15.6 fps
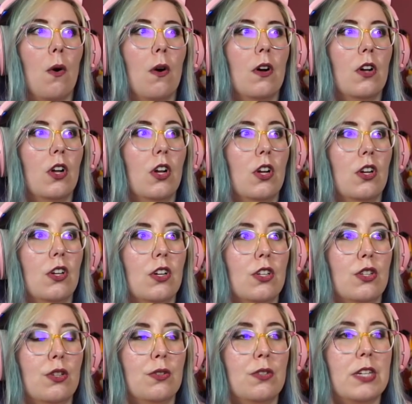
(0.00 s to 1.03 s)
That's
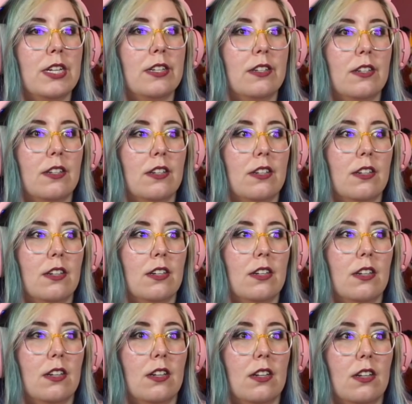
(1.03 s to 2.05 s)
a tough
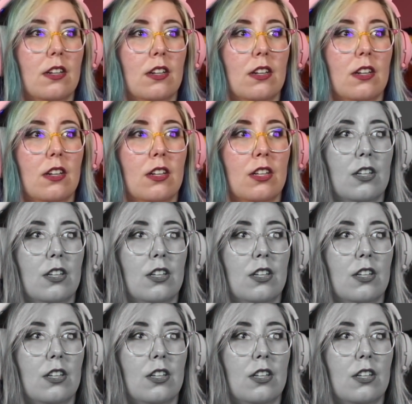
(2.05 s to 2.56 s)
show.